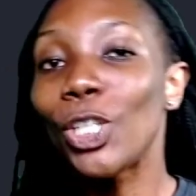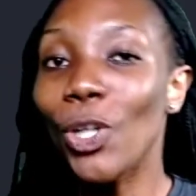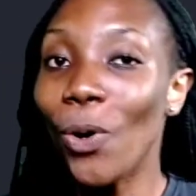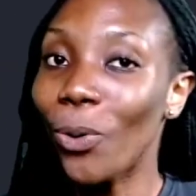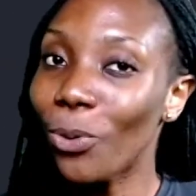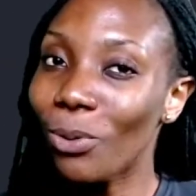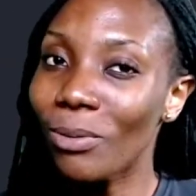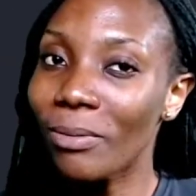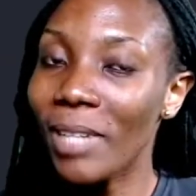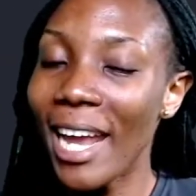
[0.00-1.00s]
Though,
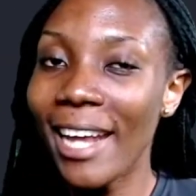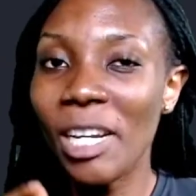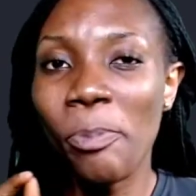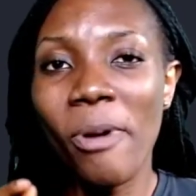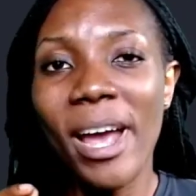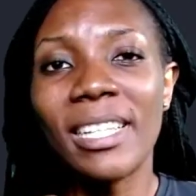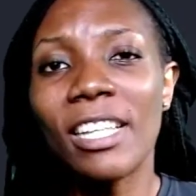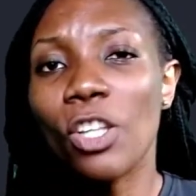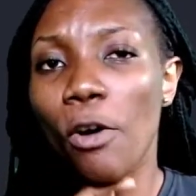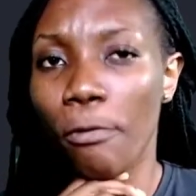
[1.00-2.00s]
in the
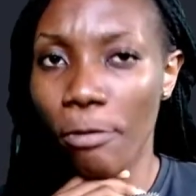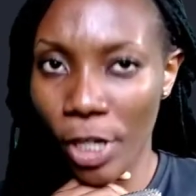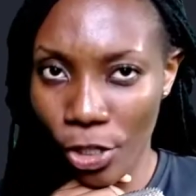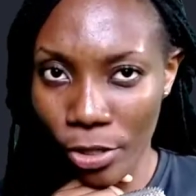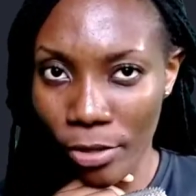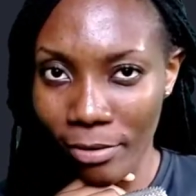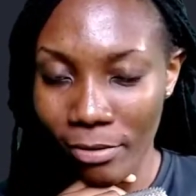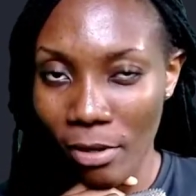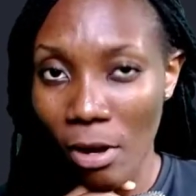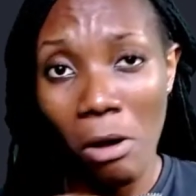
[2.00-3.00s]
presence of friction
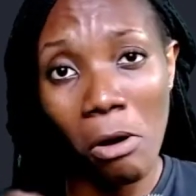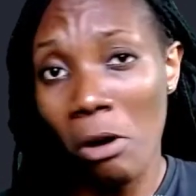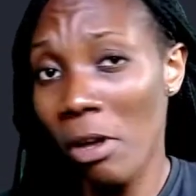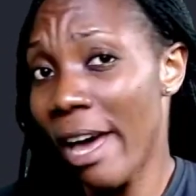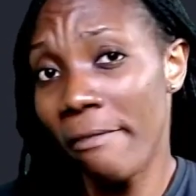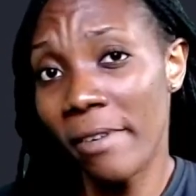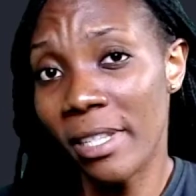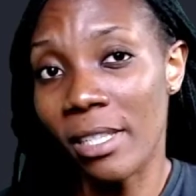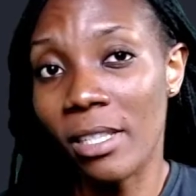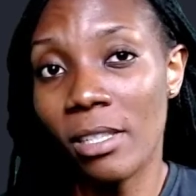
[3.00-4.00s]
or other
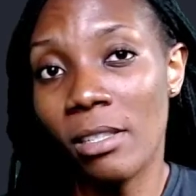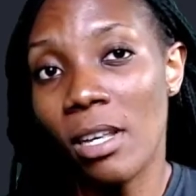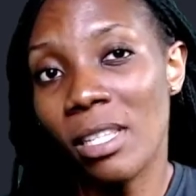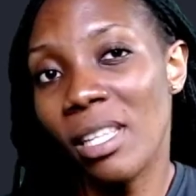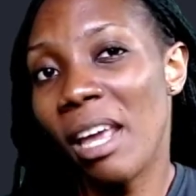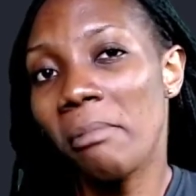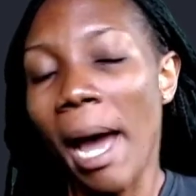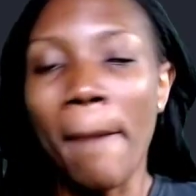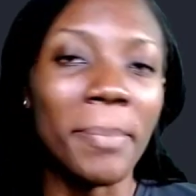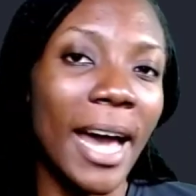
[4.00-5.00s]
forces, say
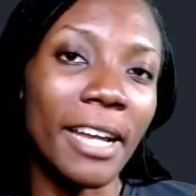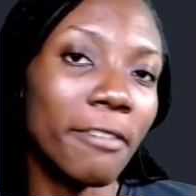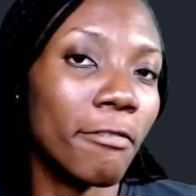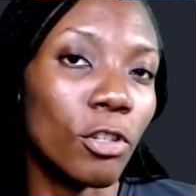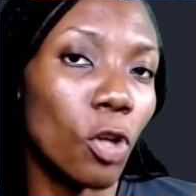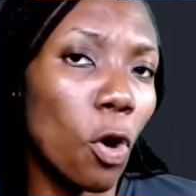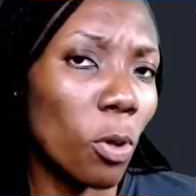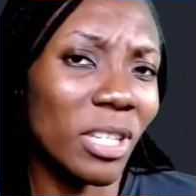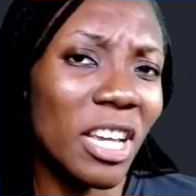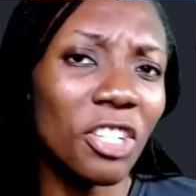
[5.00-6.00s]
applied force
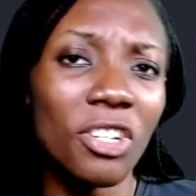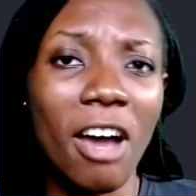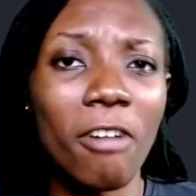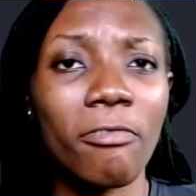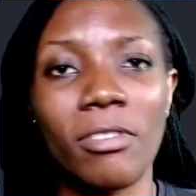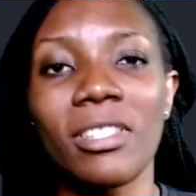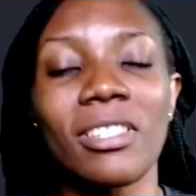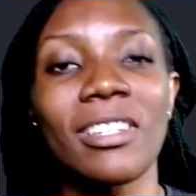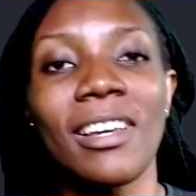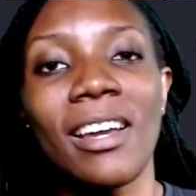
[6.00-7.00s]
or tensional
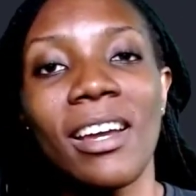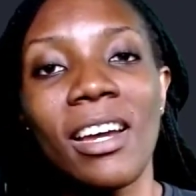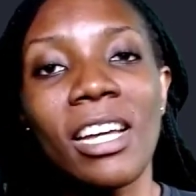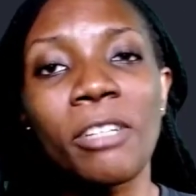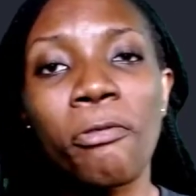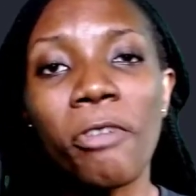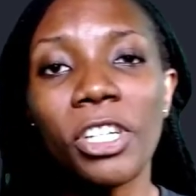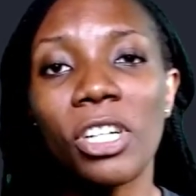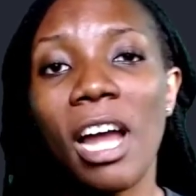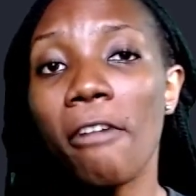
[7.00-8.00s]
force, the
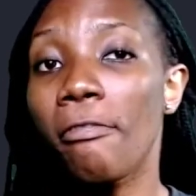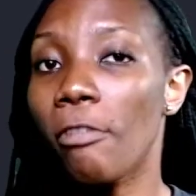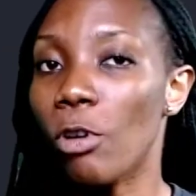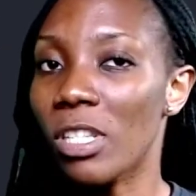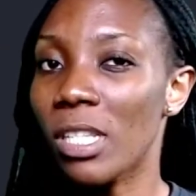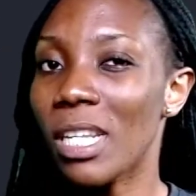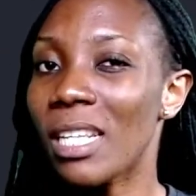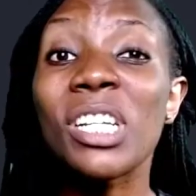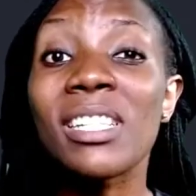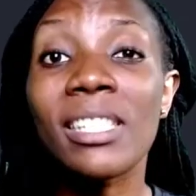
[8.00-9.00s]
frictional force,
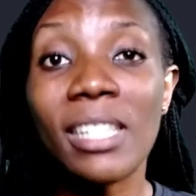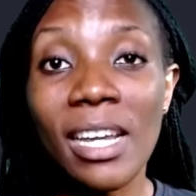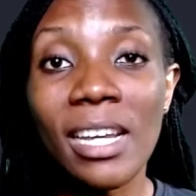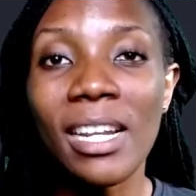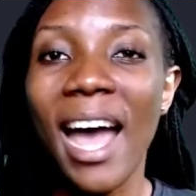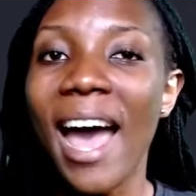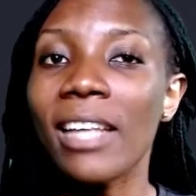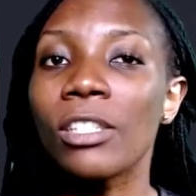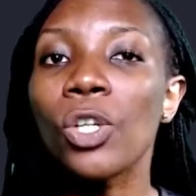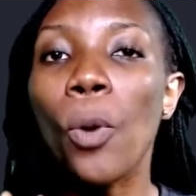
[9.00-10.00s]
which is seen
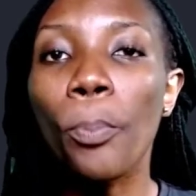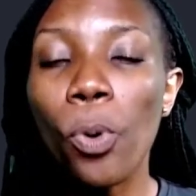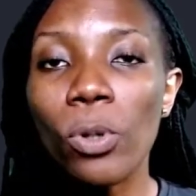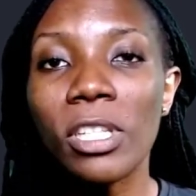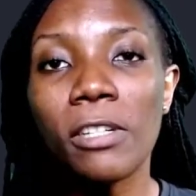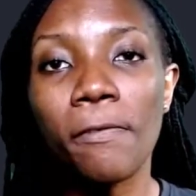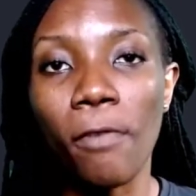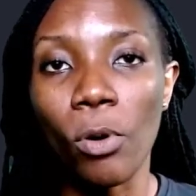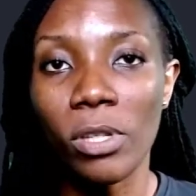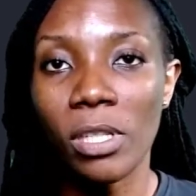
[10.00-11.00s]
as the opposing
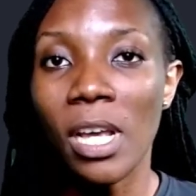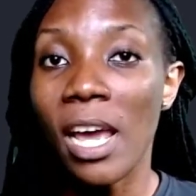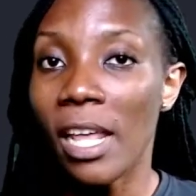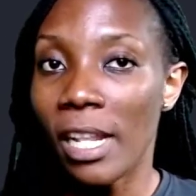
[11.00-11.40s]
force,